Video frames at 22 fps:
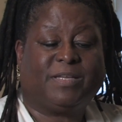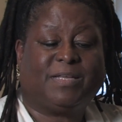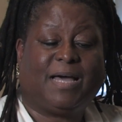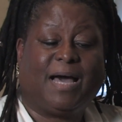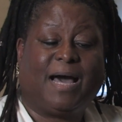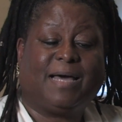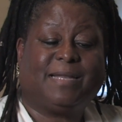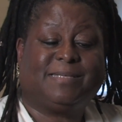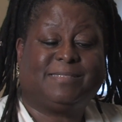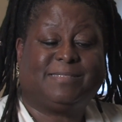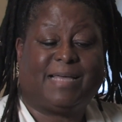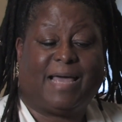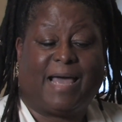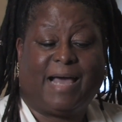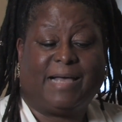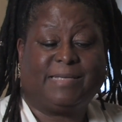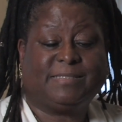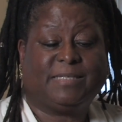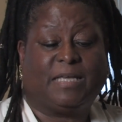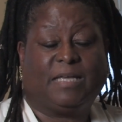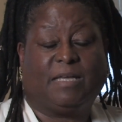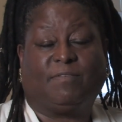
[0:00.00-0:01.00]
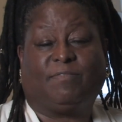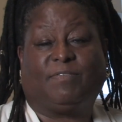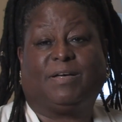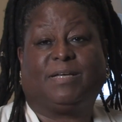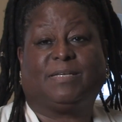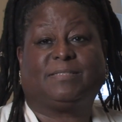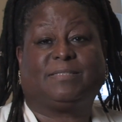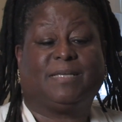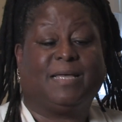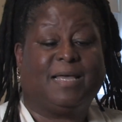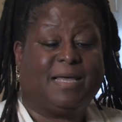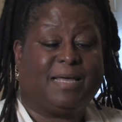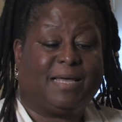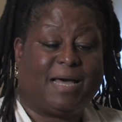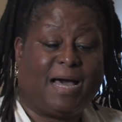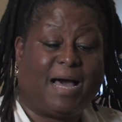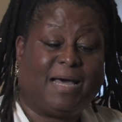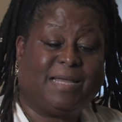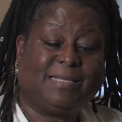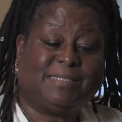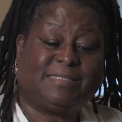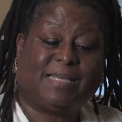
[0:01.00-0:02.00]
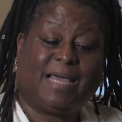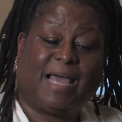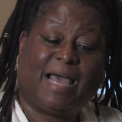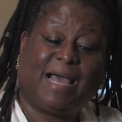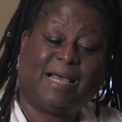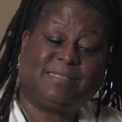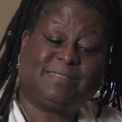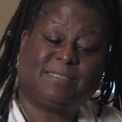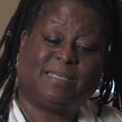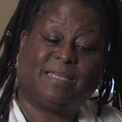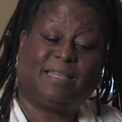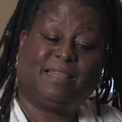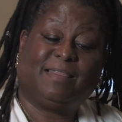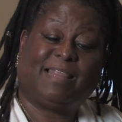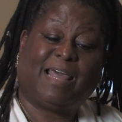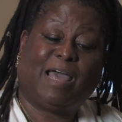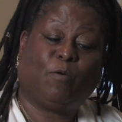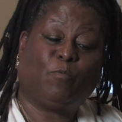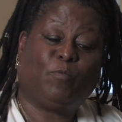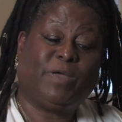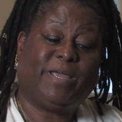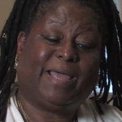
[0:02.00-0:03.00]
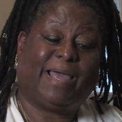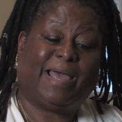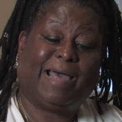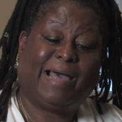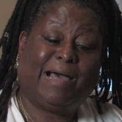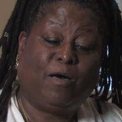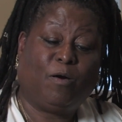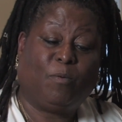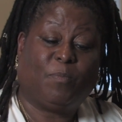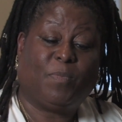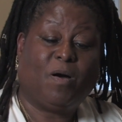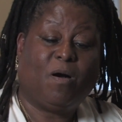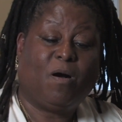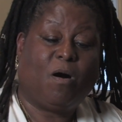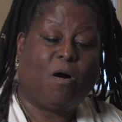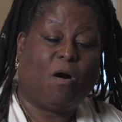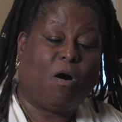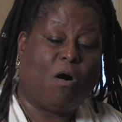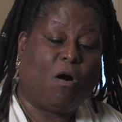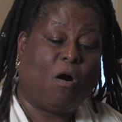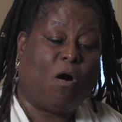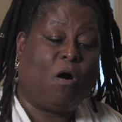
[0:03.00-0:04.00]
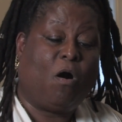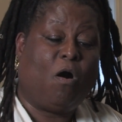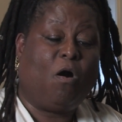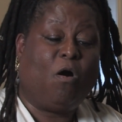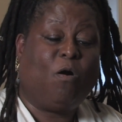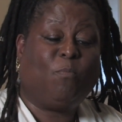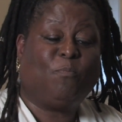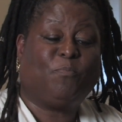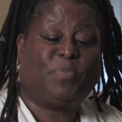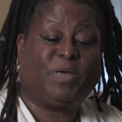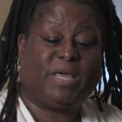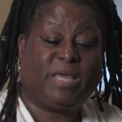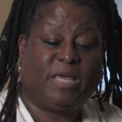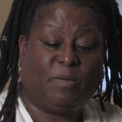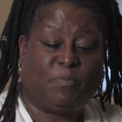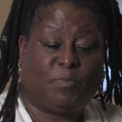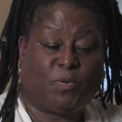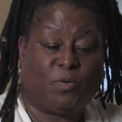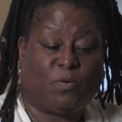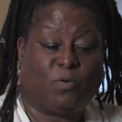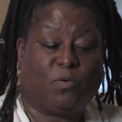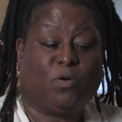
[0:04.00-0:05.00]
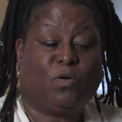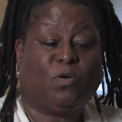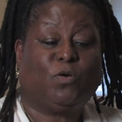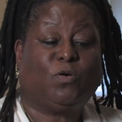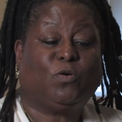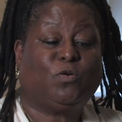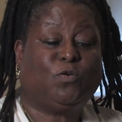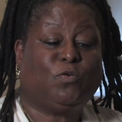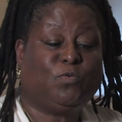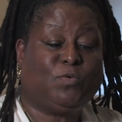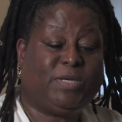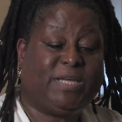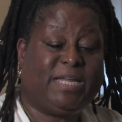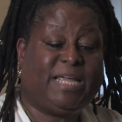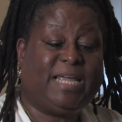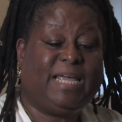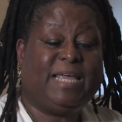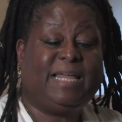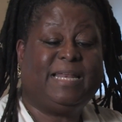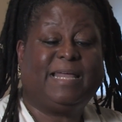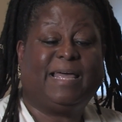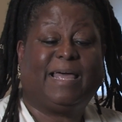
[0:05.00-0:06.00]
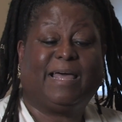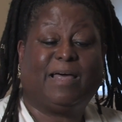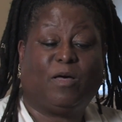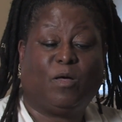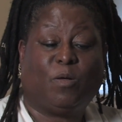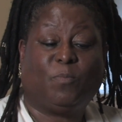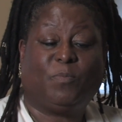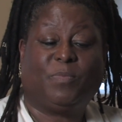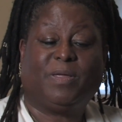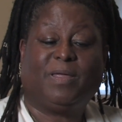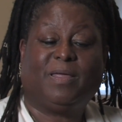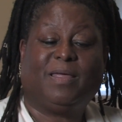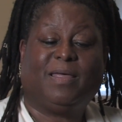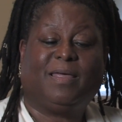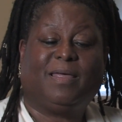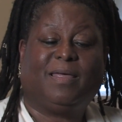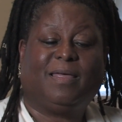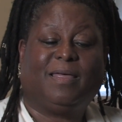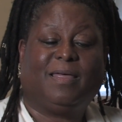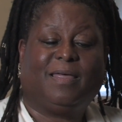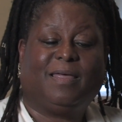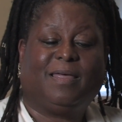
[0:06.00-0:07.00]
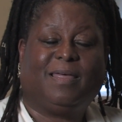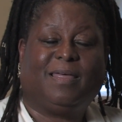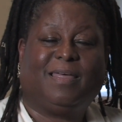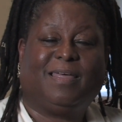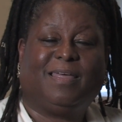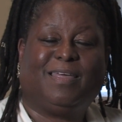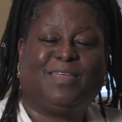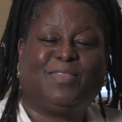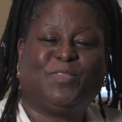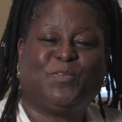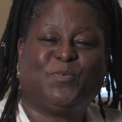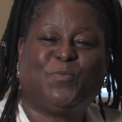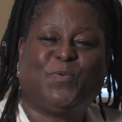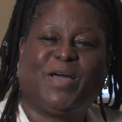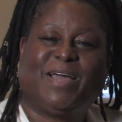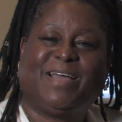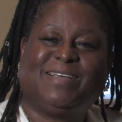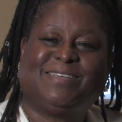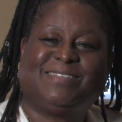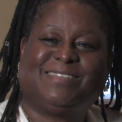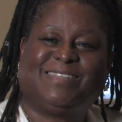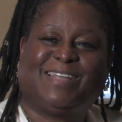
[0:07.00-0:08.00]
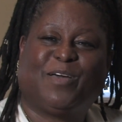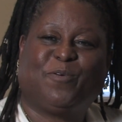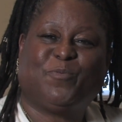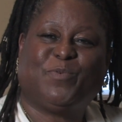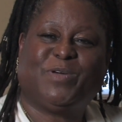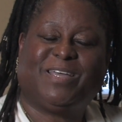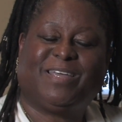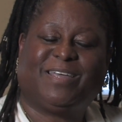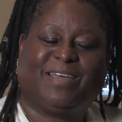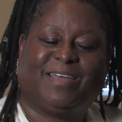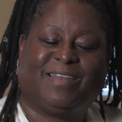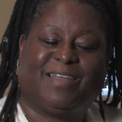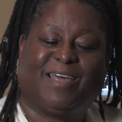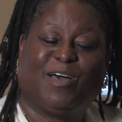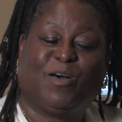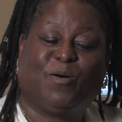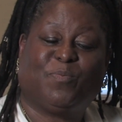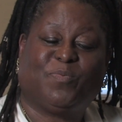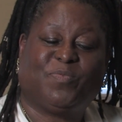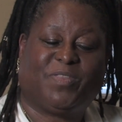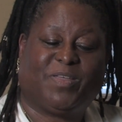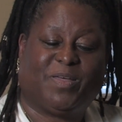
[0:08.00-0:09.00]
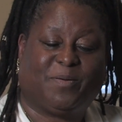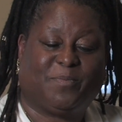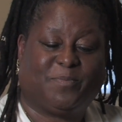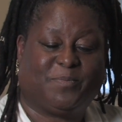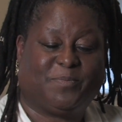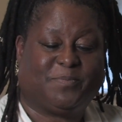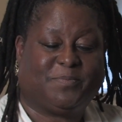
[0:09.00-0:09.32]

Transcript: God is asking of us. God is asking that we help all people who need help in the ways that we can help them.